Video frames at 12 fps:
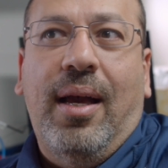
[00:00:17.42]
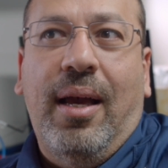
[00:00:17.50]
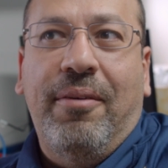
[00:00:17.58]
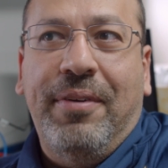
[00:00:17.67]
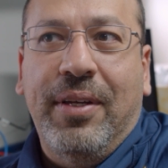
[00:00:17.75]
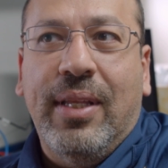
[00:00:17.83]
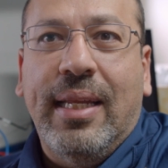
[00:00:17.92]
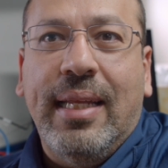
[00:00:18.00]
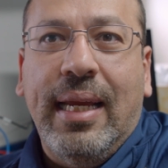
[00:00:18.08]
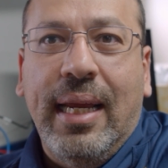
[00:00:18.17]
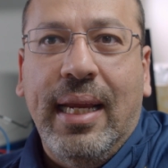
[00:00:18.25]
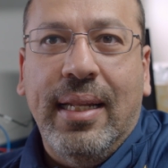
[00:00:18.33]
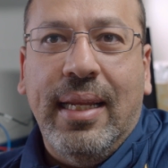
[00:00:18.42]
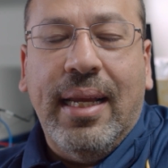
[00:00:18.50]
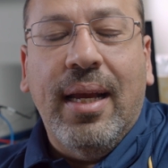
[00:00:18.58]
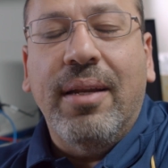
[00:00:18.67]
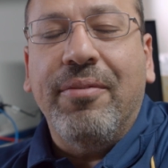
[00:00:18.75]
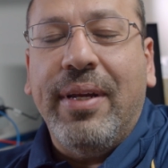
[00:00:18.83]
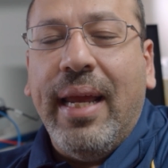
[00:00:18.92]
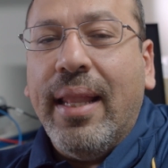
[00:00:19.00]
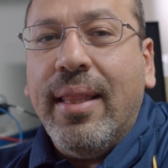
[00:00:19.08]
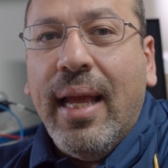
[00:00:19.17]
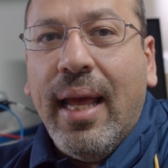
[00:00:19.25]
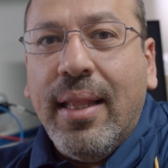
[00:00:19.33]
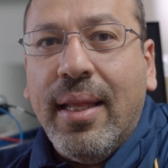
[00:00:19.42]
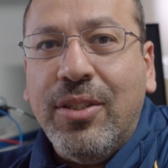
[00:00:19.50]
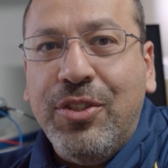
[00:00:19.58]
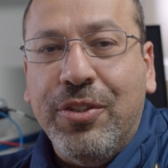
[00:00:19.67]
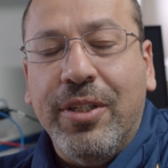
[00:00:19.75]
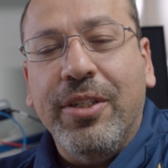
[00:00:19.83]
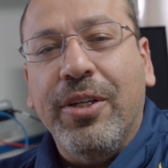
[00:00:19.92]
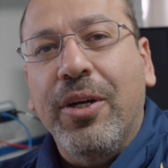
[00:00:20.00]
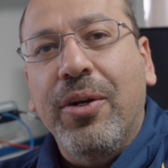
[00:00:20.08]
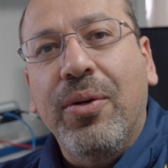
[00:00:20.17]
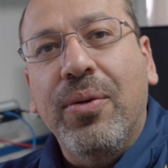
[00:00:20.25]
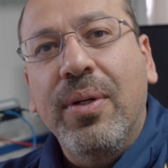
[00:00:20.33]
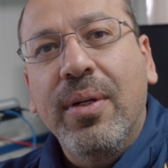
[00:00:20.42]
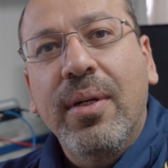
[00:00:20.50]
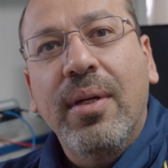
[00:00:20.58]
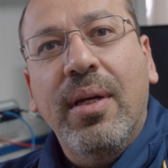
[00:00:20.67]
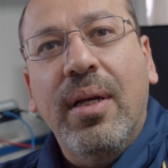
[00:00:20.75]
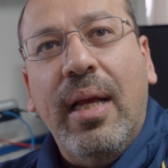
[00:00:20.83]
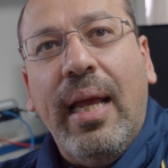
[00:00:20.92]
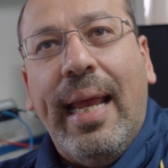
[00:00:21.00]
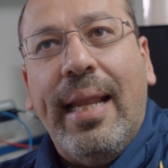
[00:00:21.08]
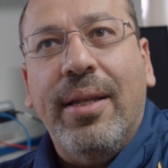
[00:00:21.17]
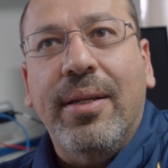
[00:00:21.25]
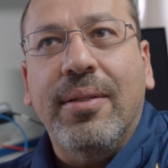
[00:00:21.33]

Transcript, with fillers: I feel that they, they kind of get that, that you can go and